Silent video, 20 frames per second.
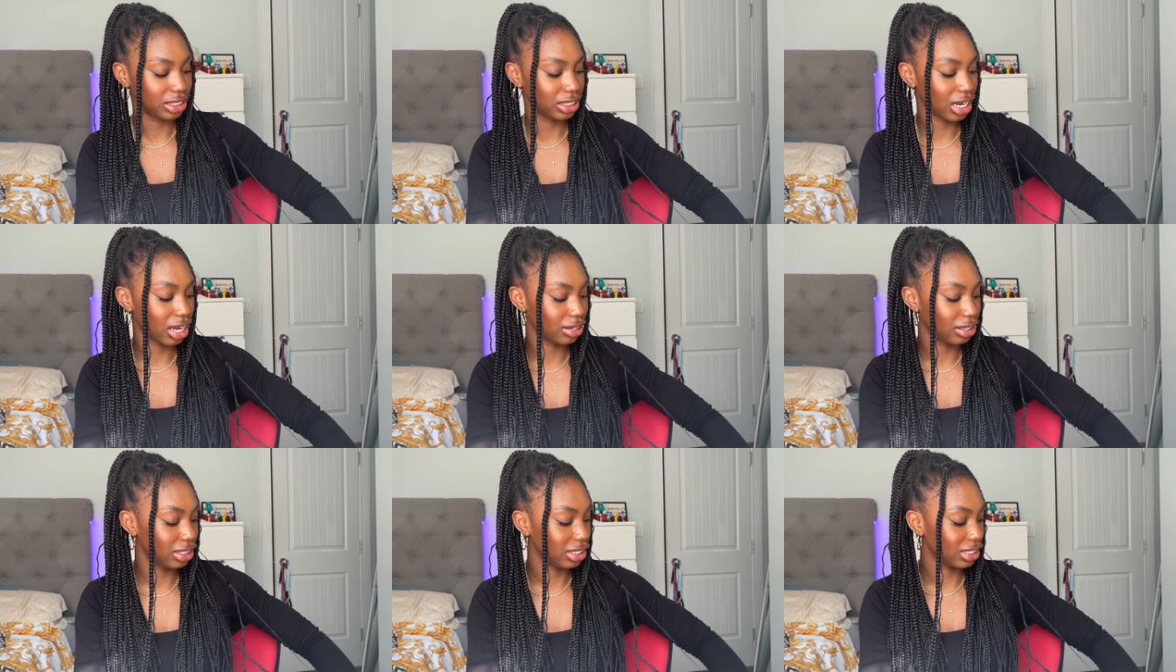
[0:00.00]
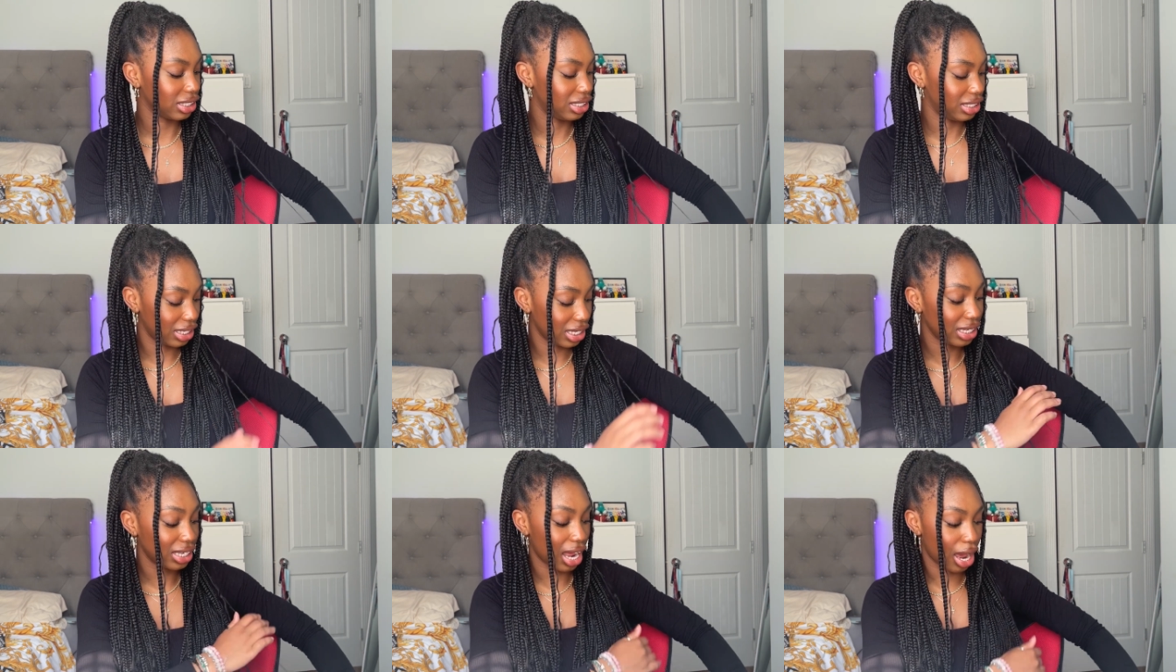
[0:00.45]
now need to
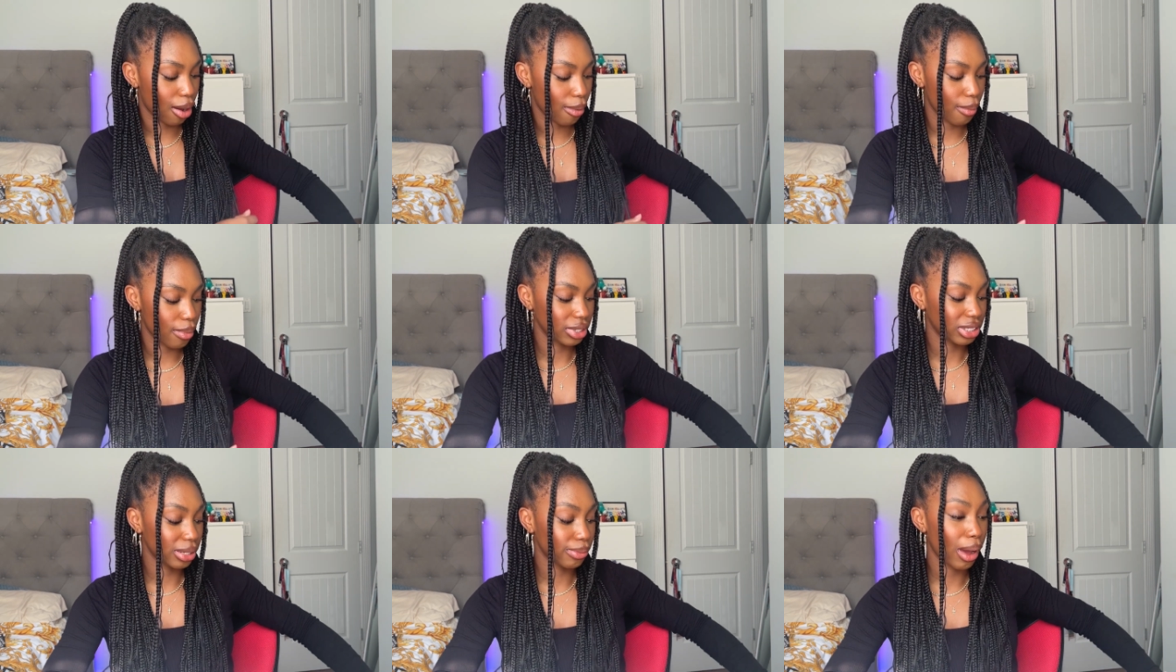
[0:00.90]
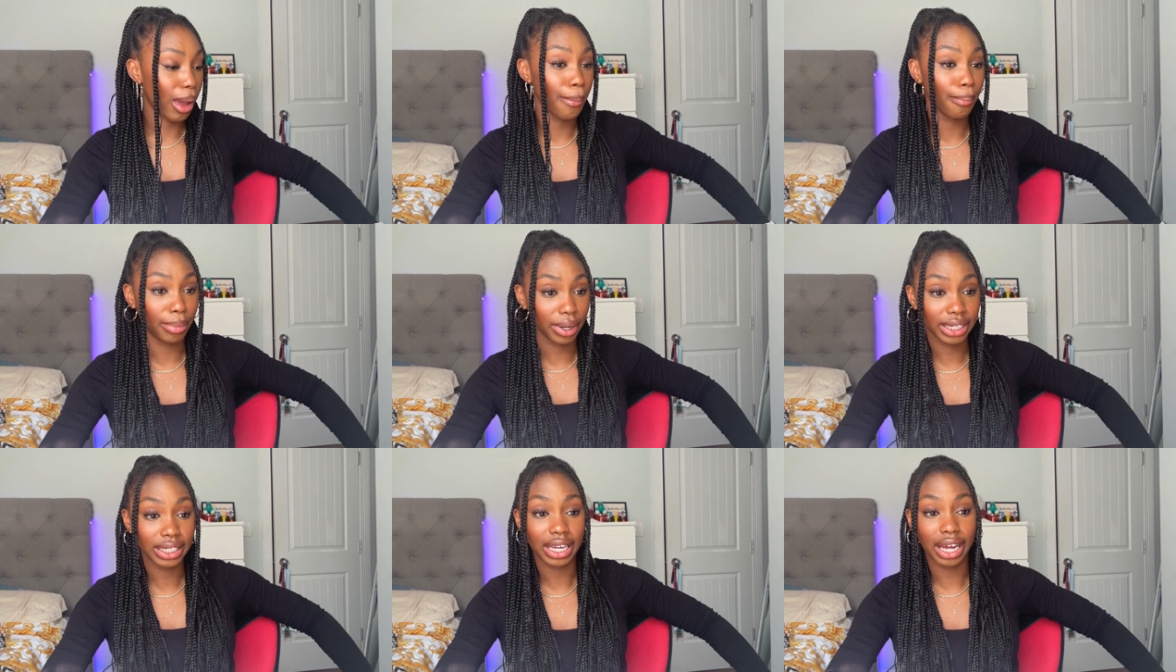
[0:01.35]
sit down sit my
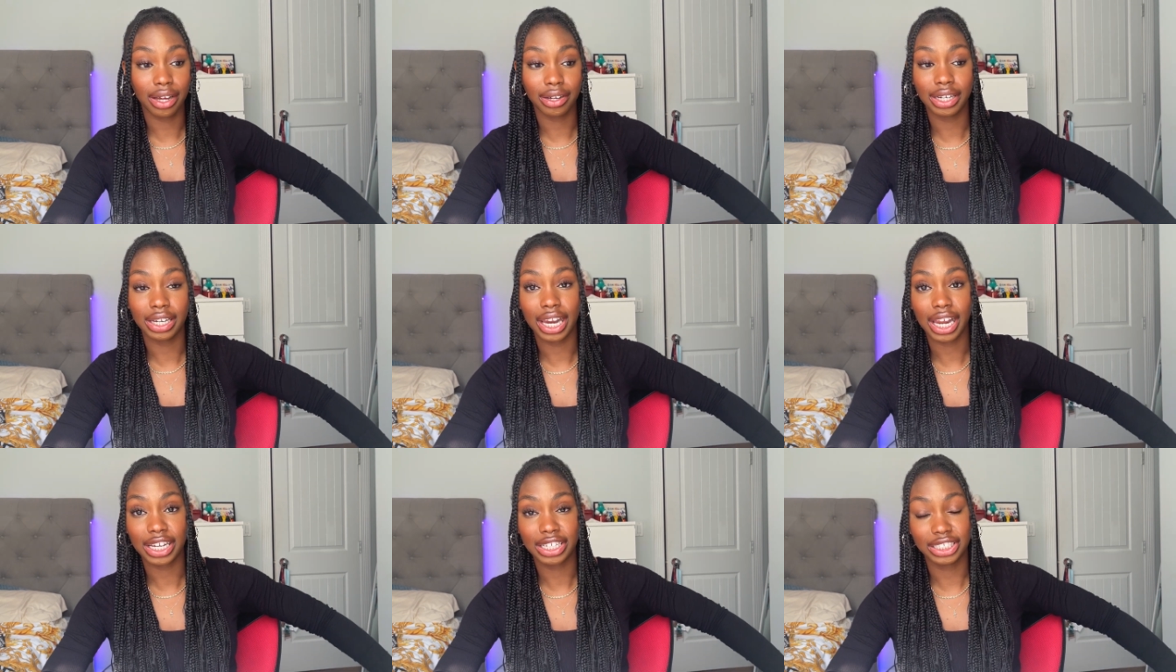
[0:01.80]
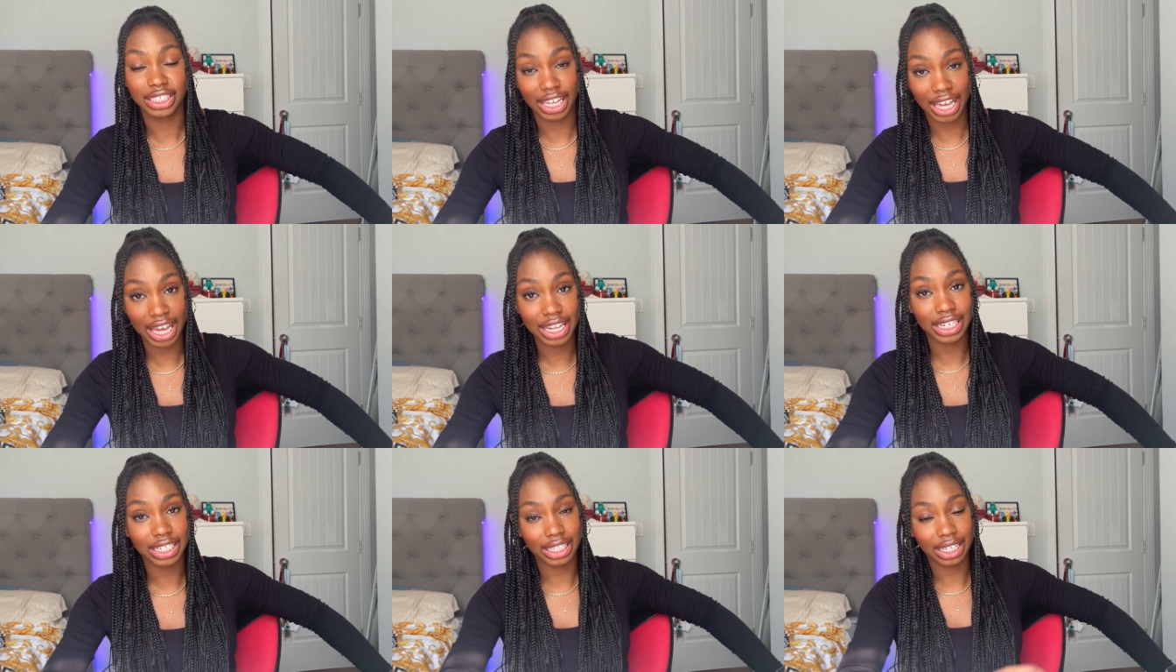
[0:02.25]
butt down and actually
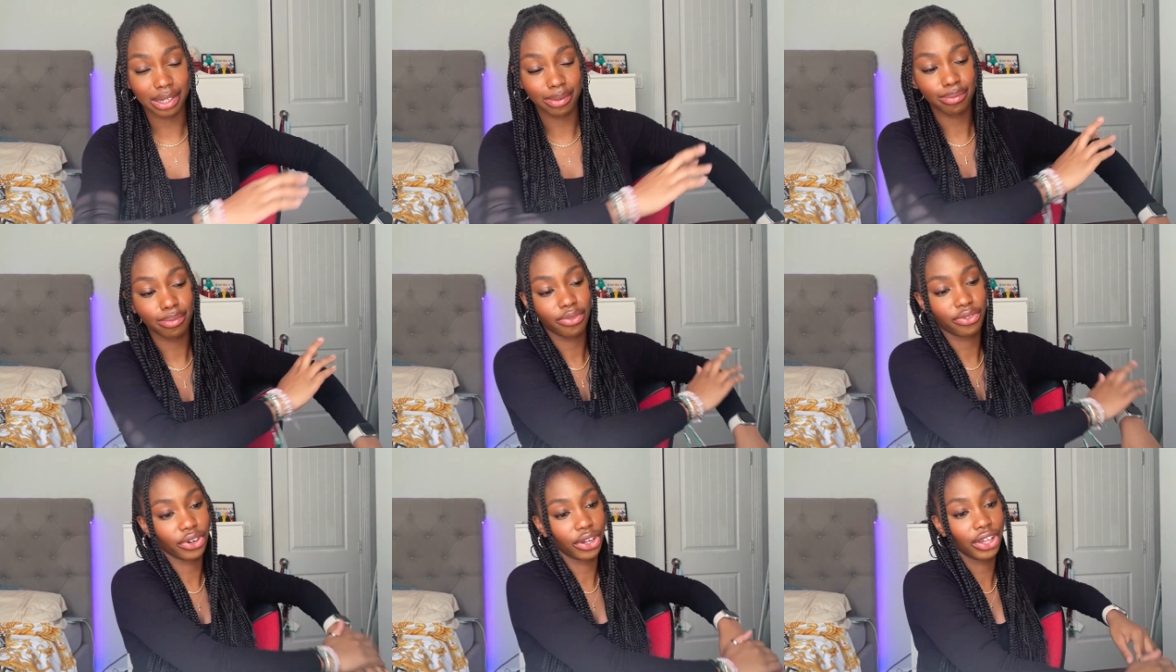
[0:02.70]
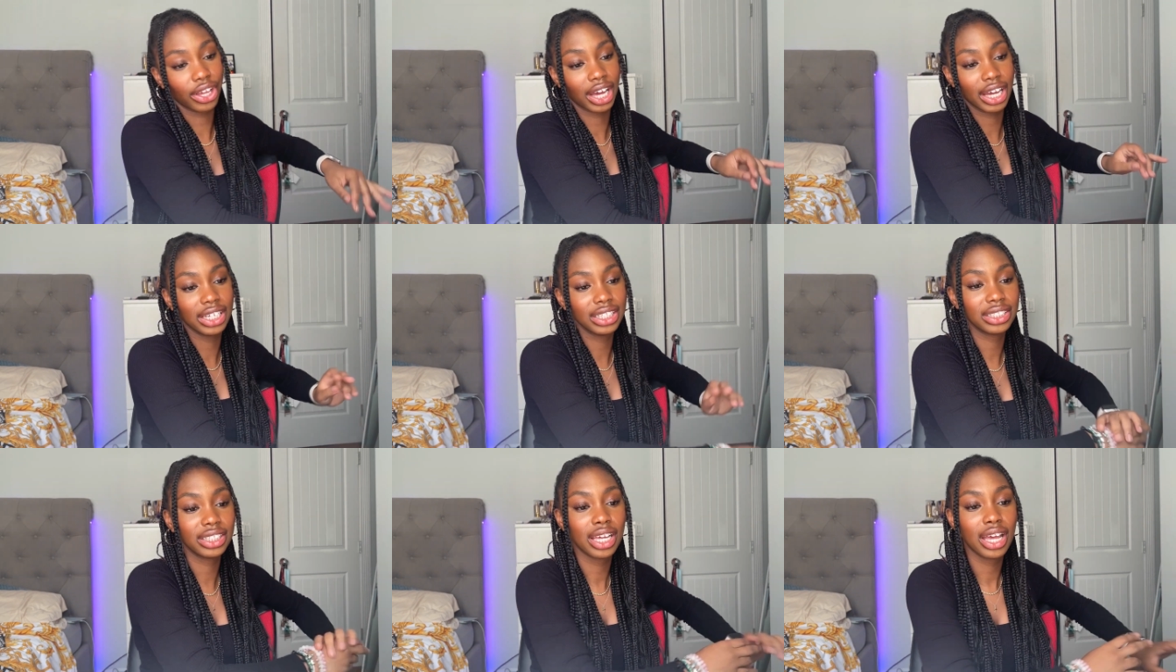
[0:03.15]
edit them for you
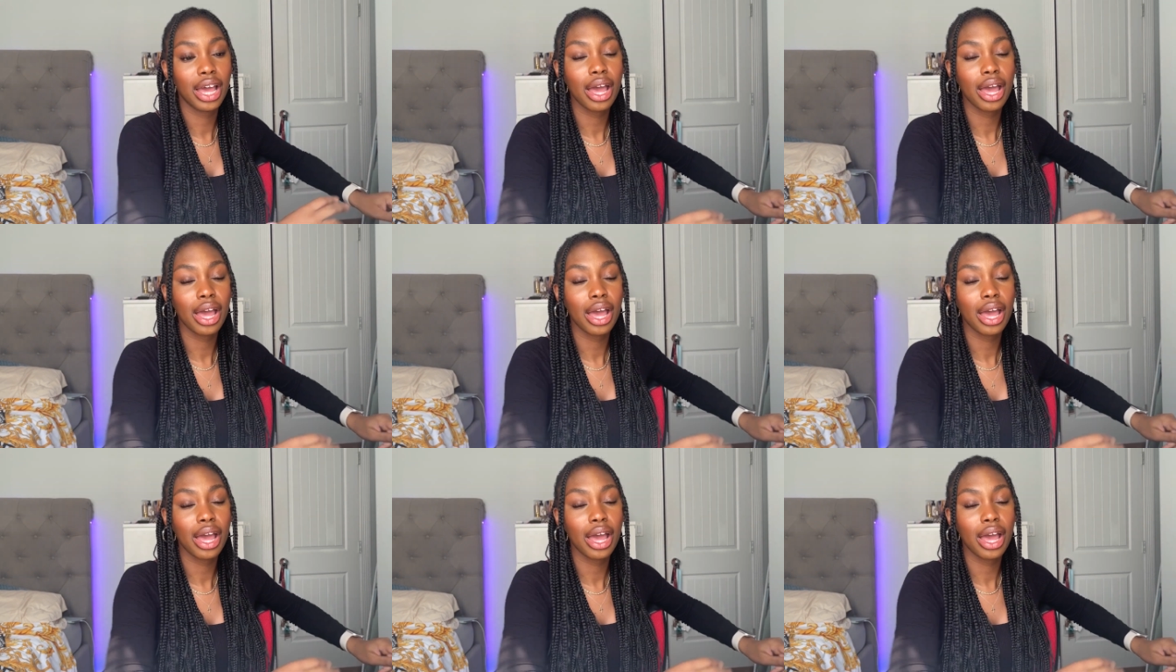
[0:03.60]
guys